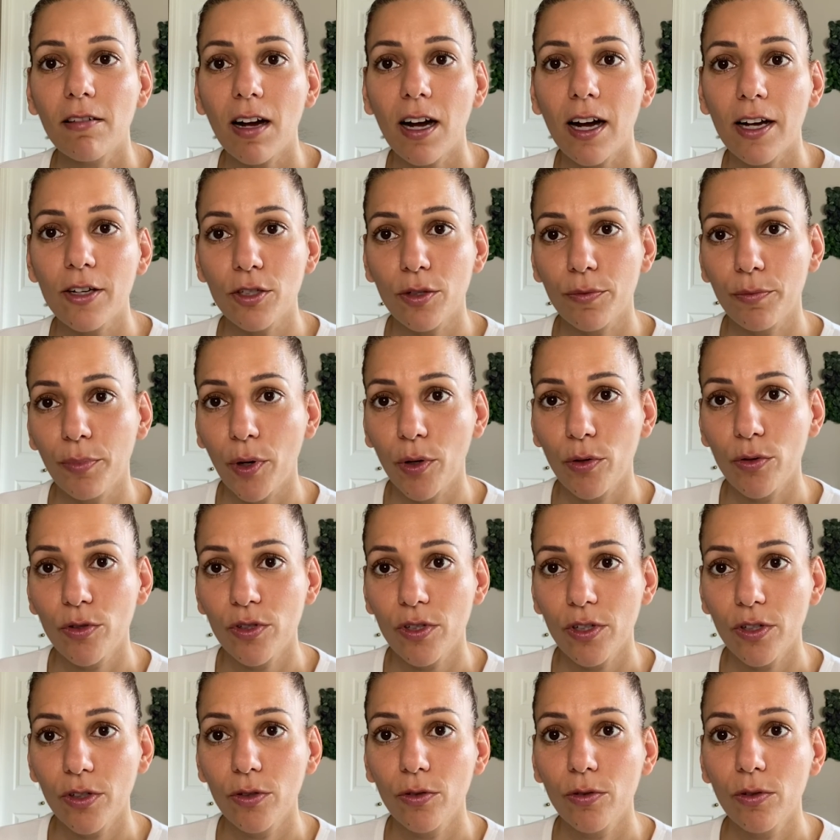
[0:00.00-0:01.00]
as opposed to
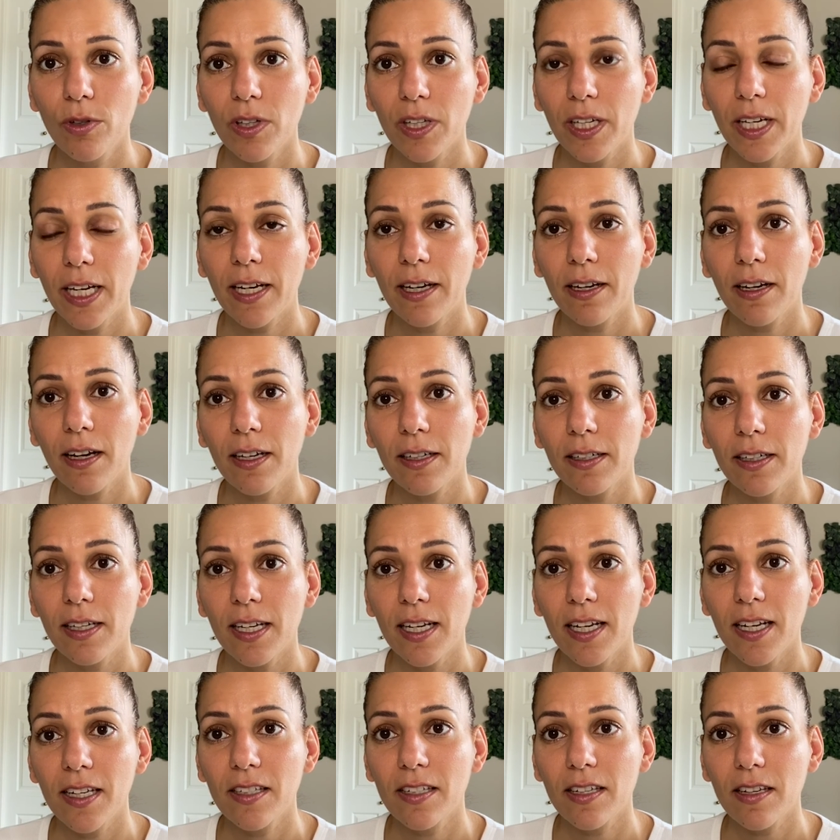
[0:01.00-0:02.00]
Googling
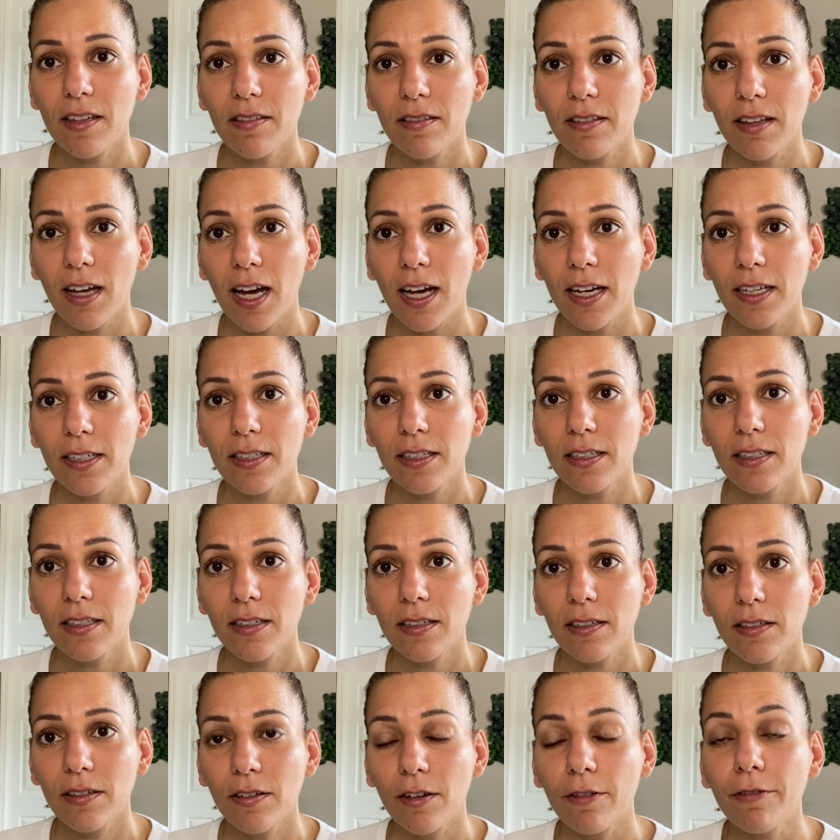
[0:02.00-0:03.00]
needs that
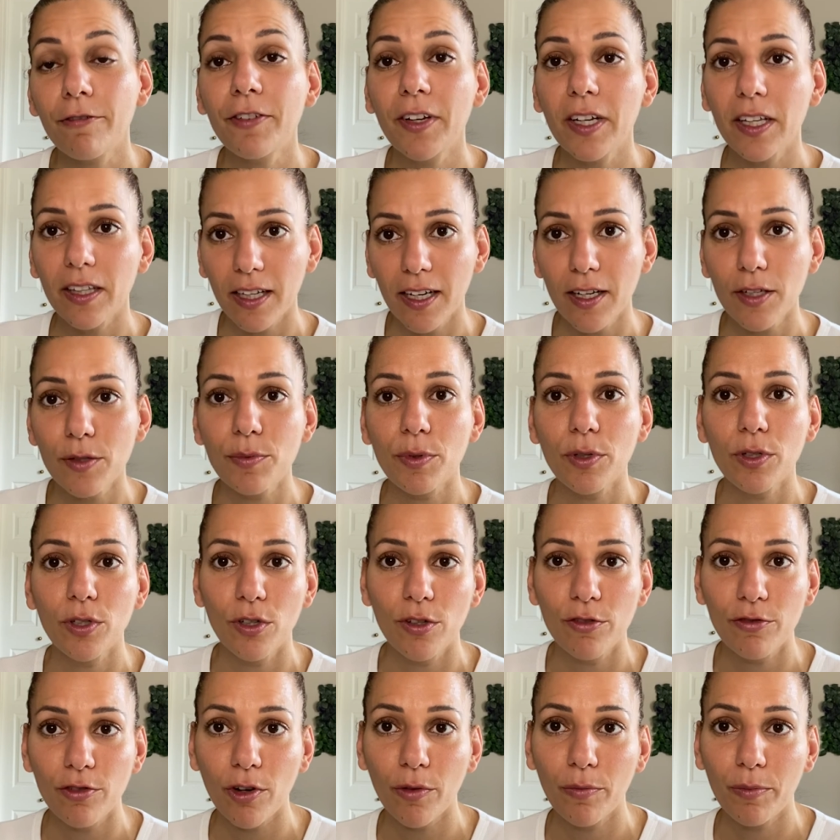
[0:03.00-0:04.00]
feelings
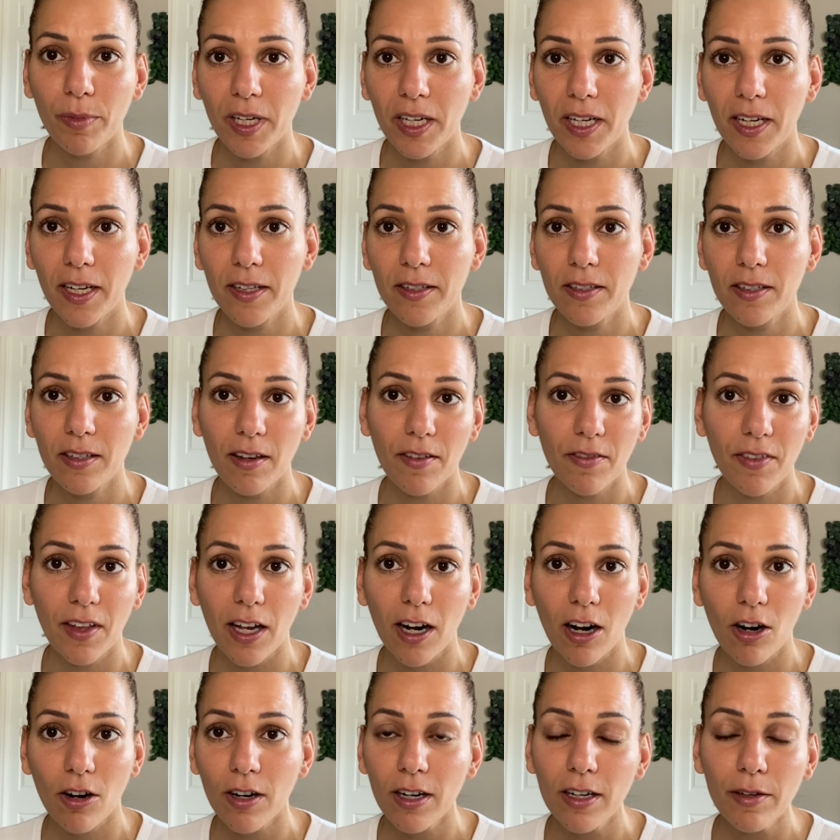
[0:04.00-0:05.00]
produced from needs that
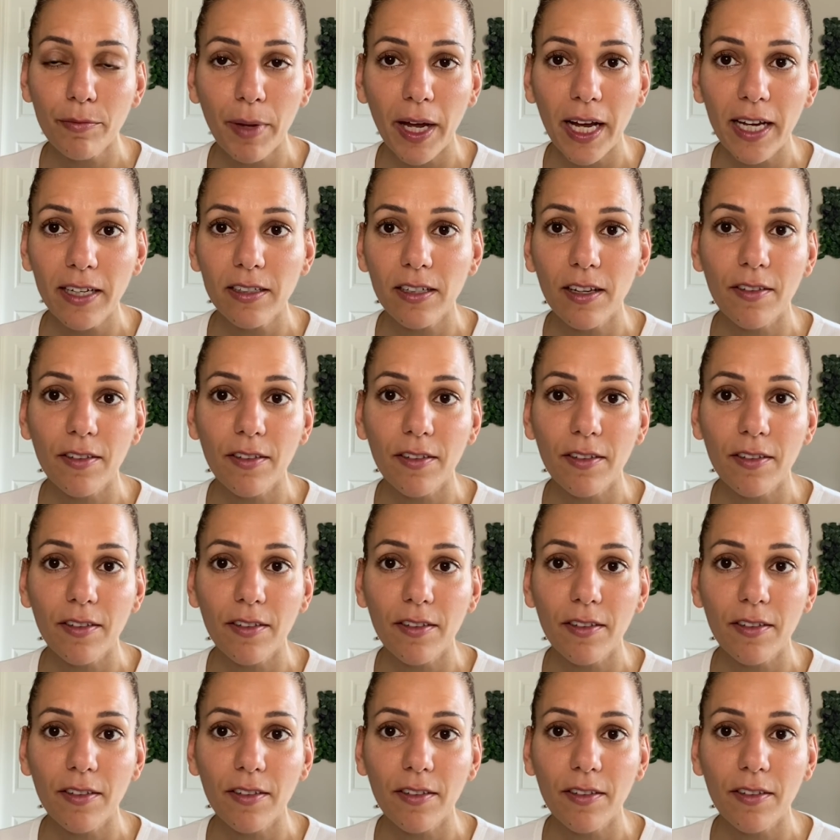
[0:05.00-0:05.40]
aren't met.